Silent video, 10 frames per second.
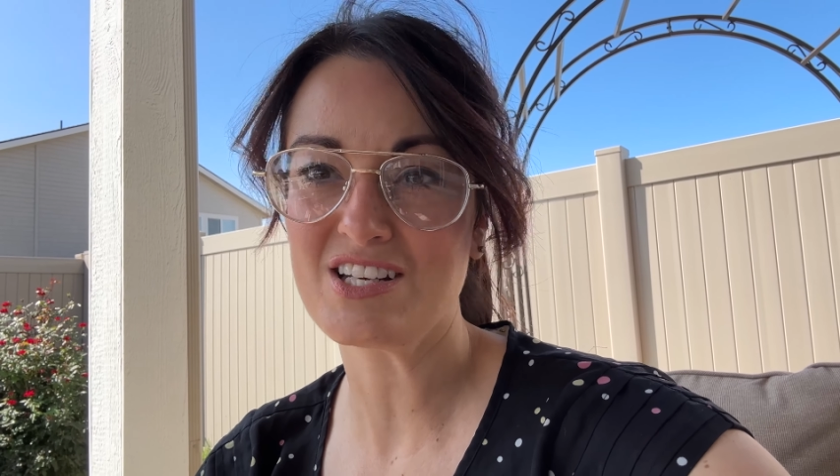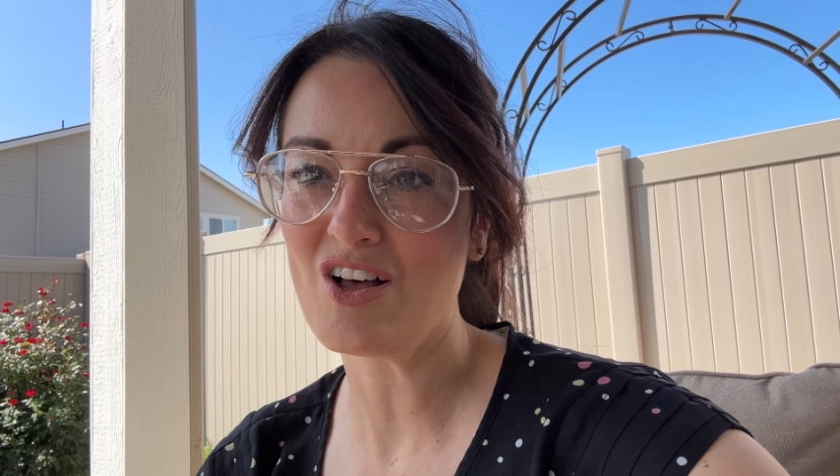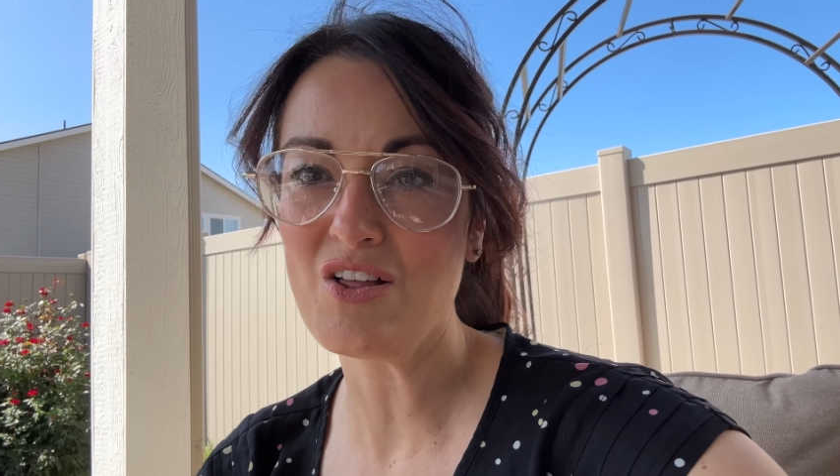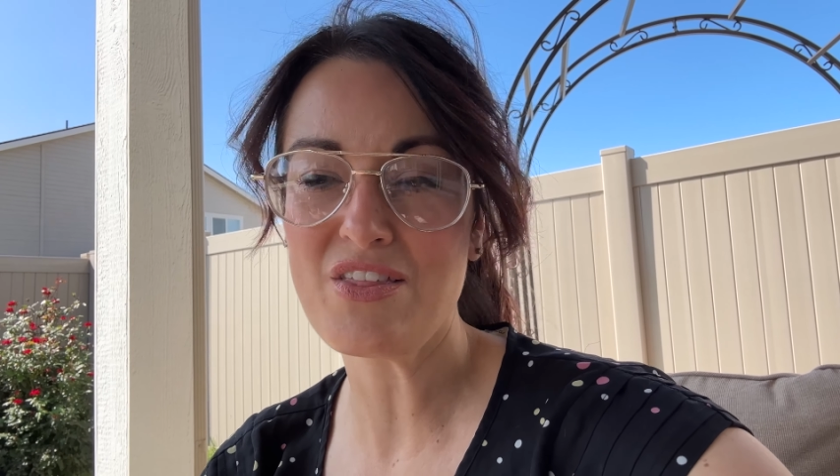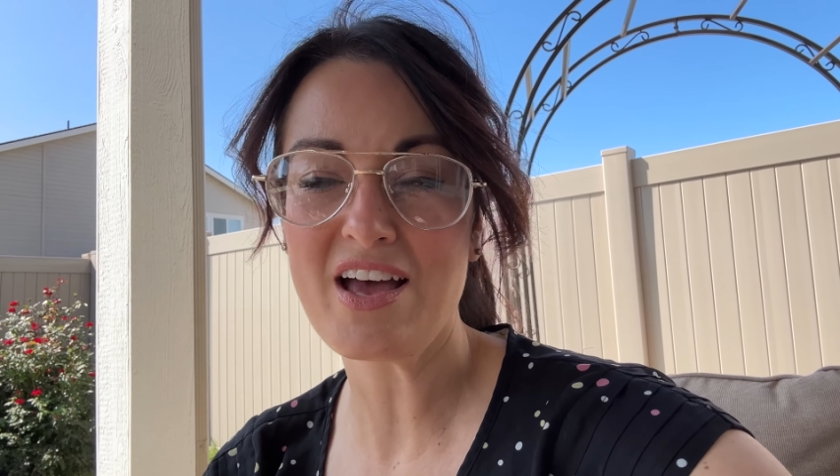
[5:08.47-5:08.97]

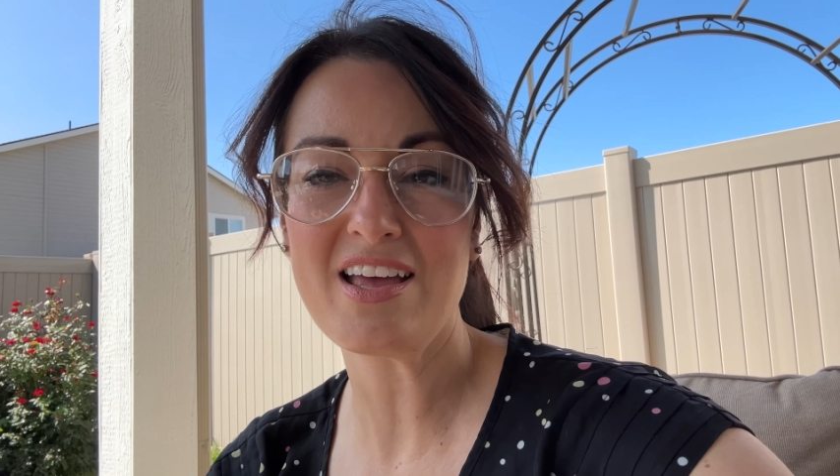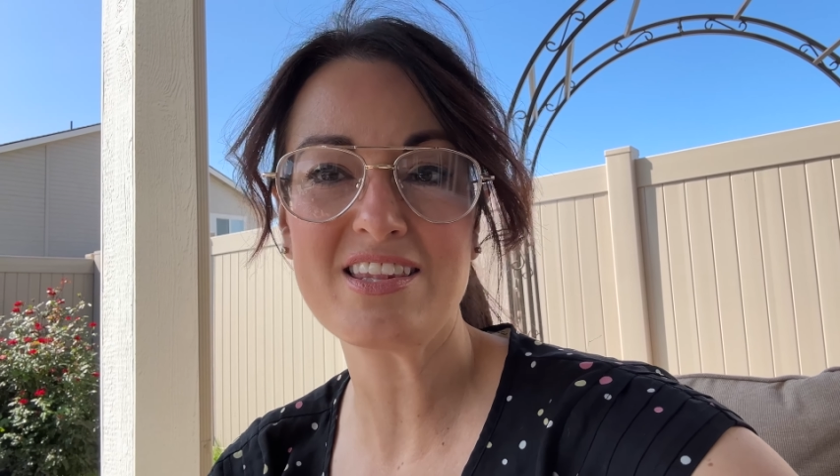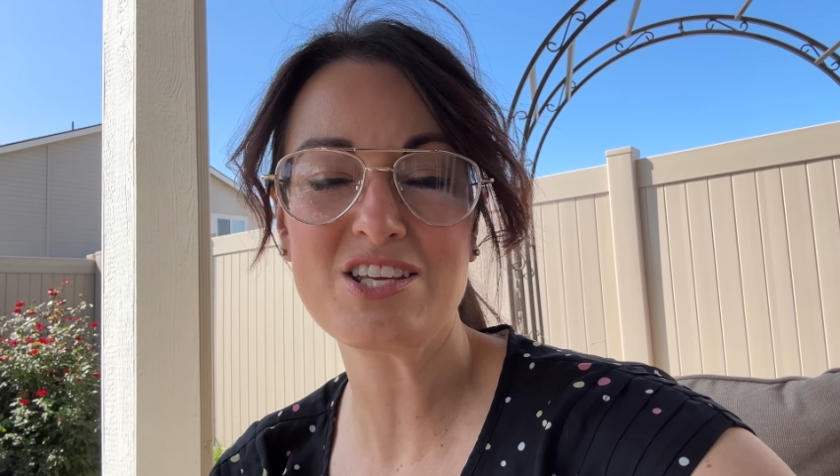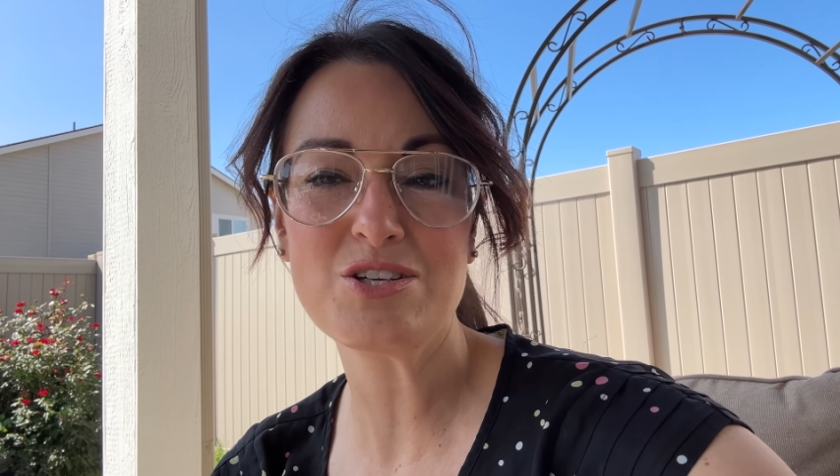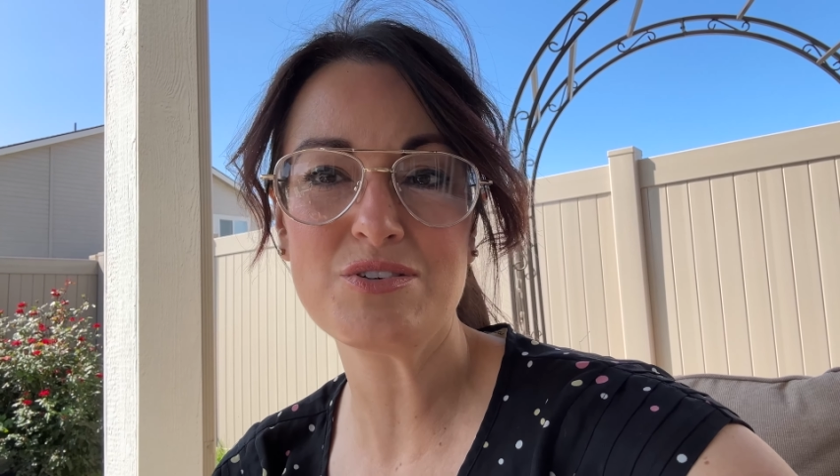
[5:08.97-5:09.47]
all that
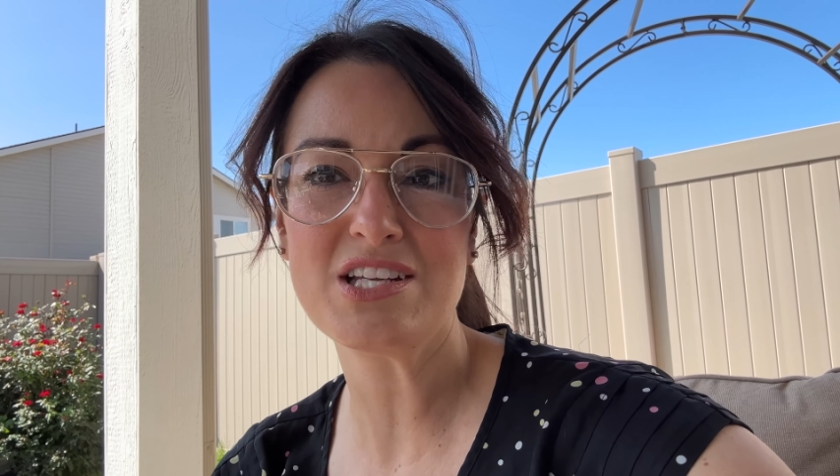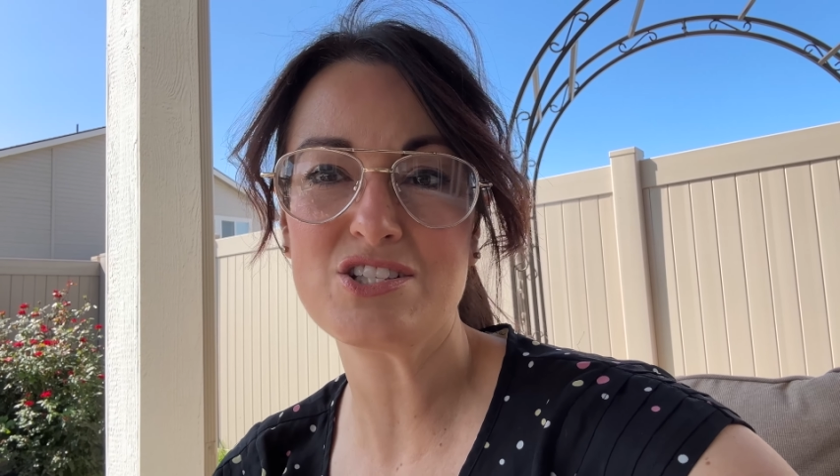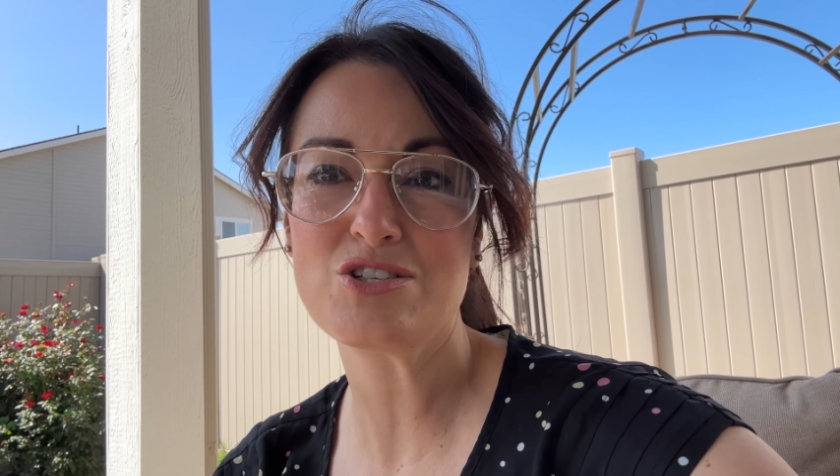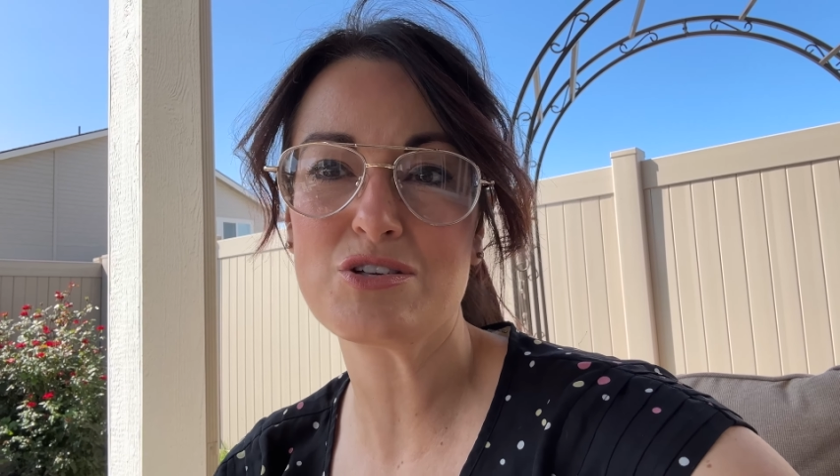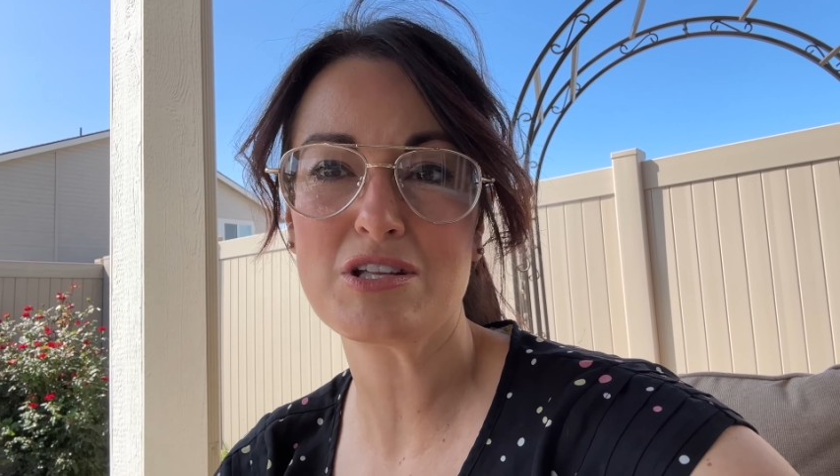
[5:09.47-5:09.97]
you need
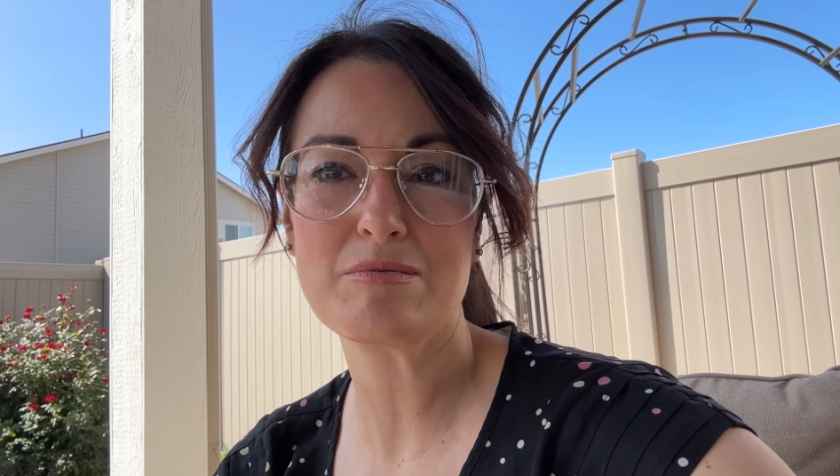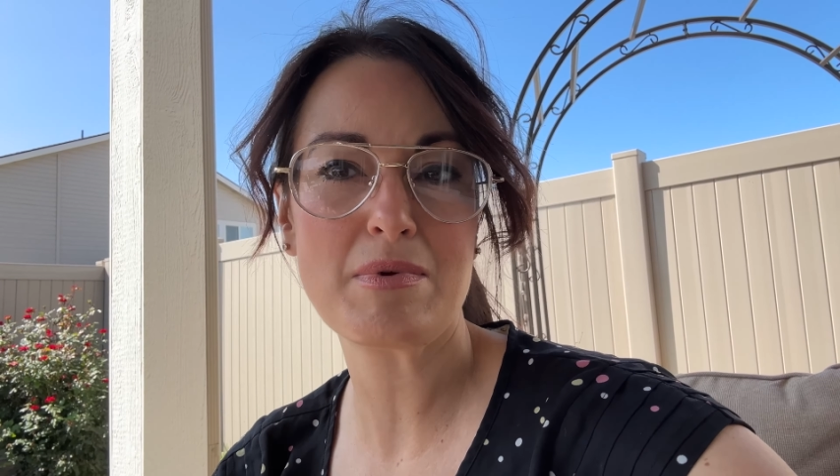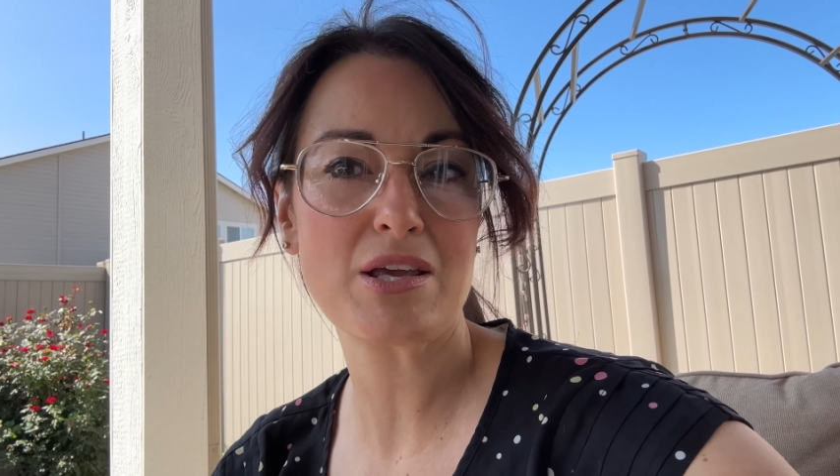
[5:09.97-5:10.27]
so you can make